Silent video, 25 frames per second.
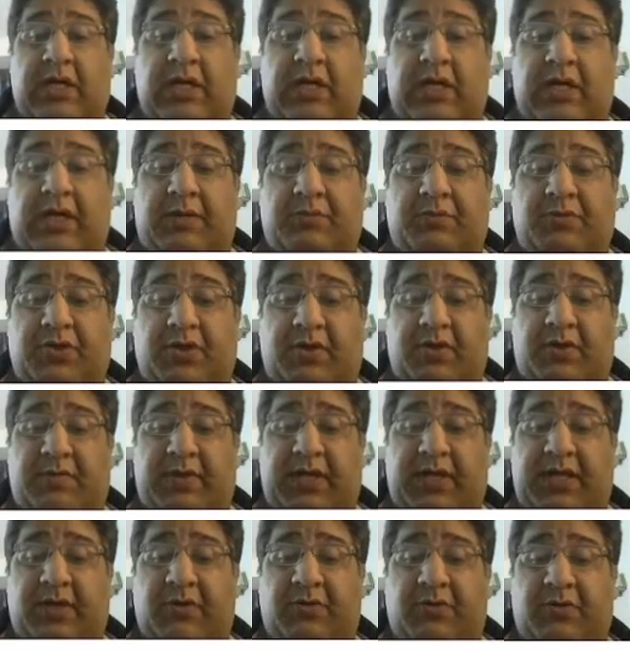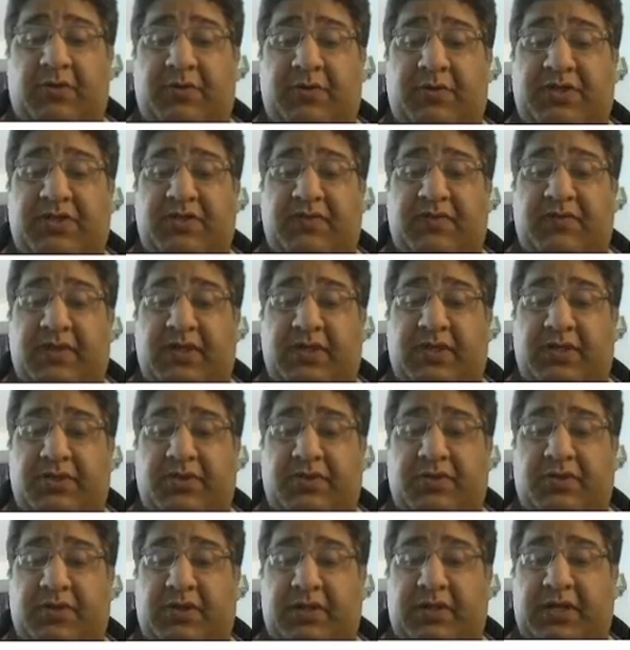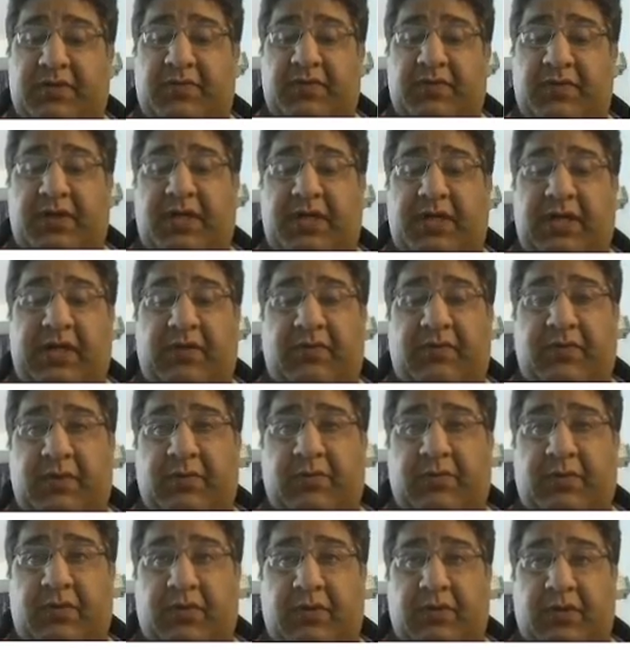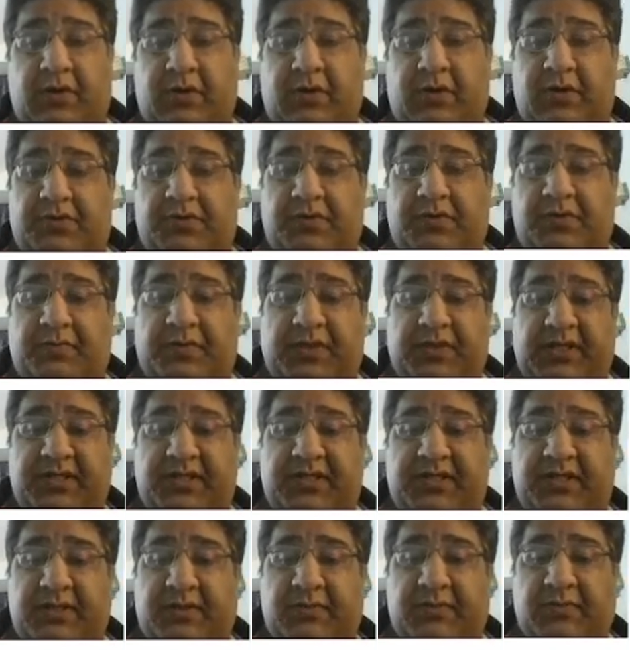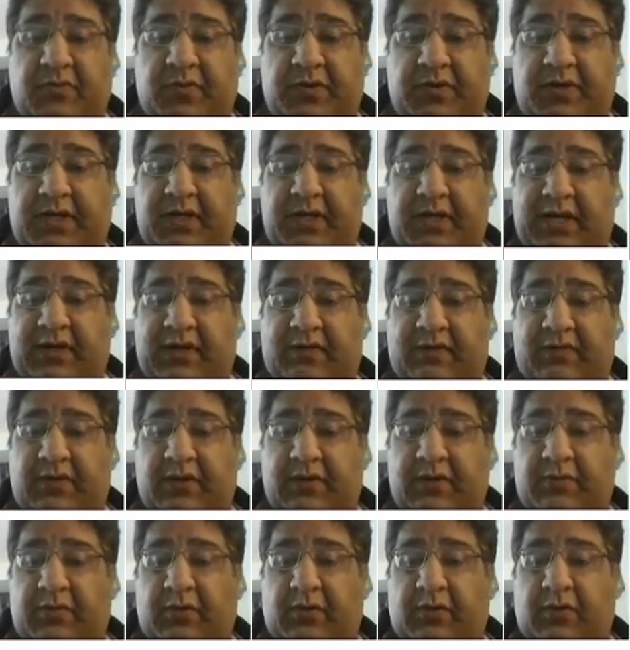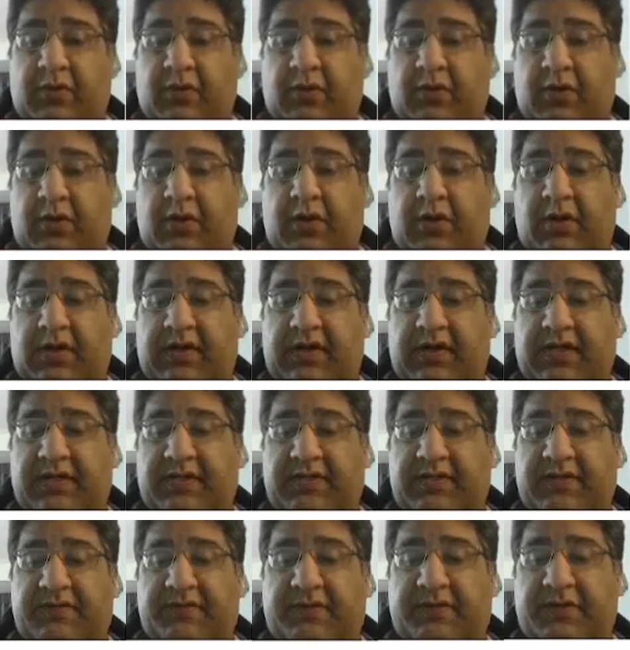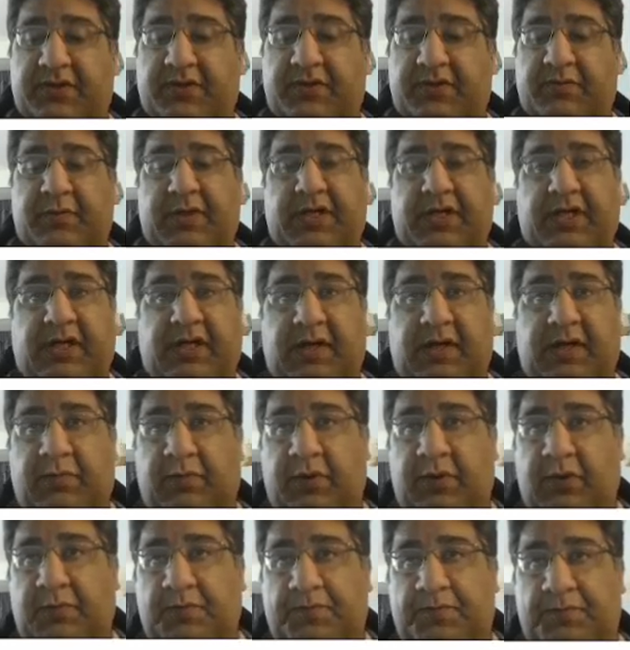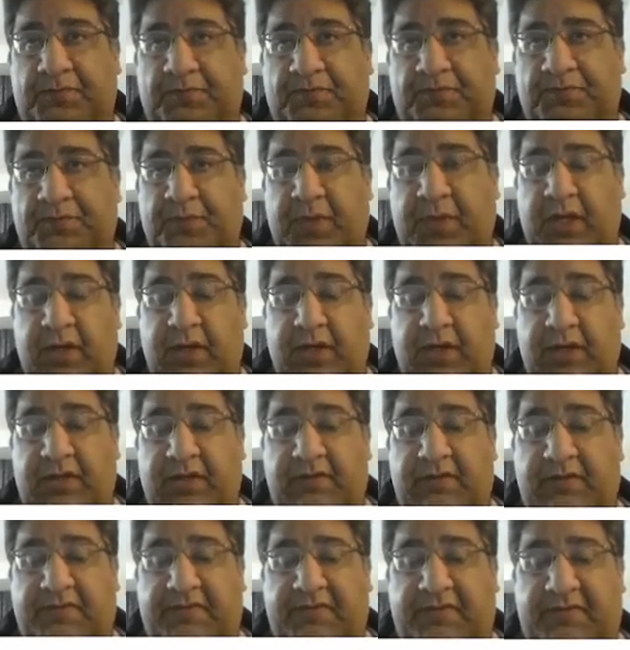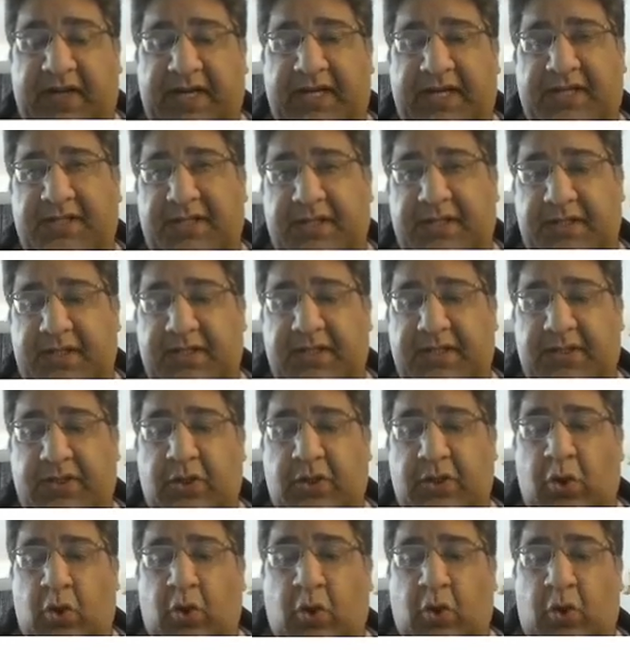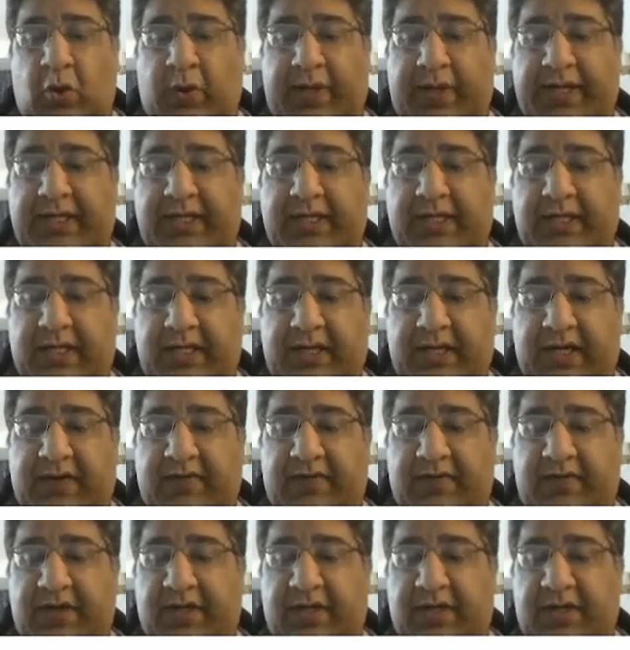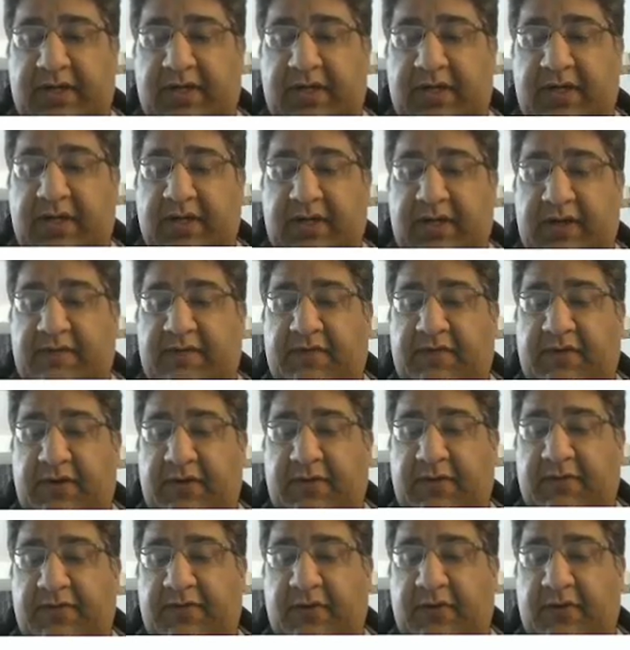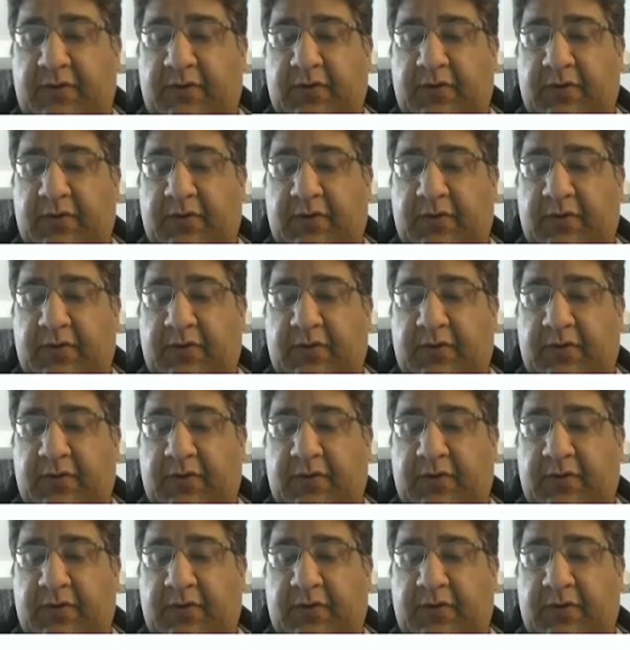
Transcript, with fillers: I'm sure by now you must have understood that we're dealing with a bone called trapezium. We're dealing with a bone called as first metacarpal. The fracture is quite evident in front of you